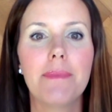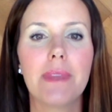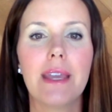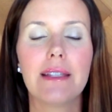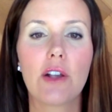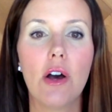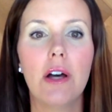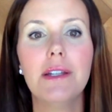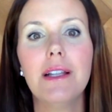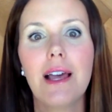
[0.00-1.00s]
It's
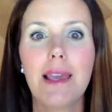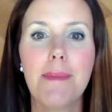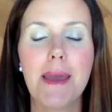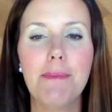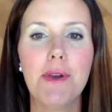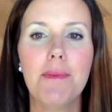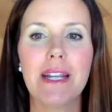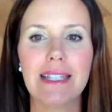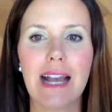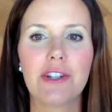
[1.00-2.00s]
called a lucky bamboo, but
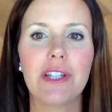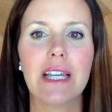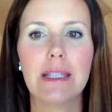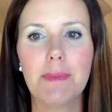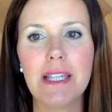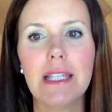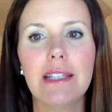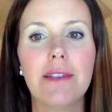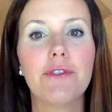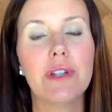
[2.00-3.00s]
it's actually a
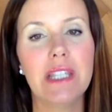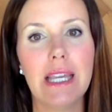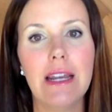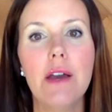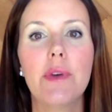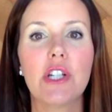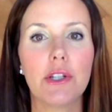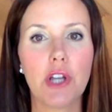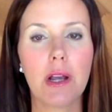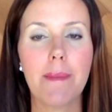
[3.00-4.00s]
species of DRACAENA, which
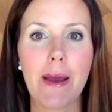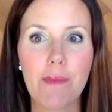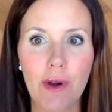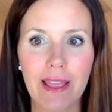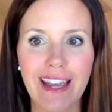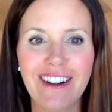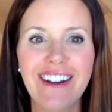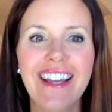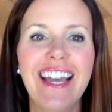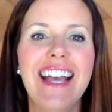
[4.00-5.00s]
I'll talk about more
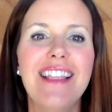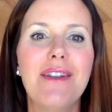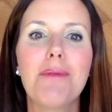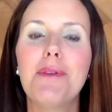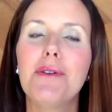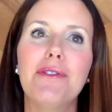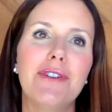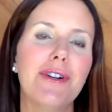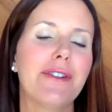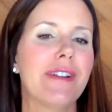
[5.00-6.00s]
later. They're
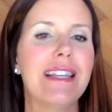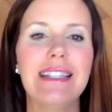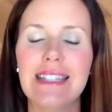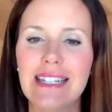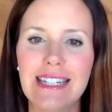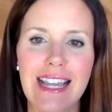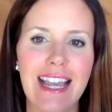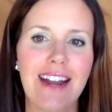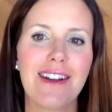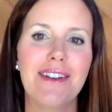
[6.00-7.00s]
beautiful. They're easy to
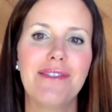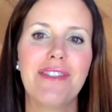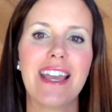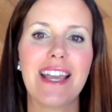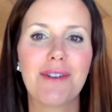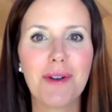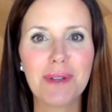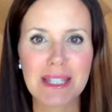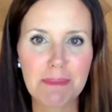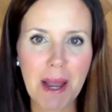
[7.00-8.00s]
take care of. They can grow
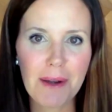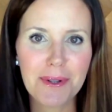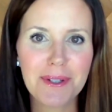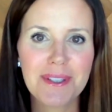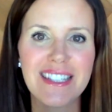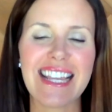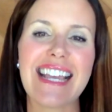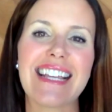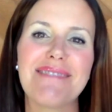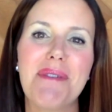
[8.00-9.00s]
in spirals,
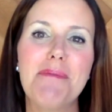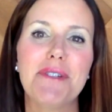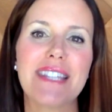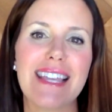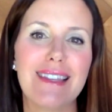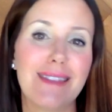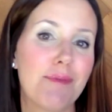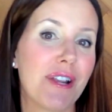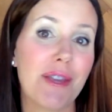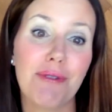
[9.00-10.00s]
and people say that they
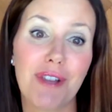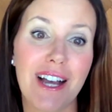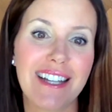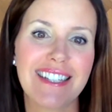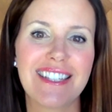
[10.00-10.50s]
bring you luck.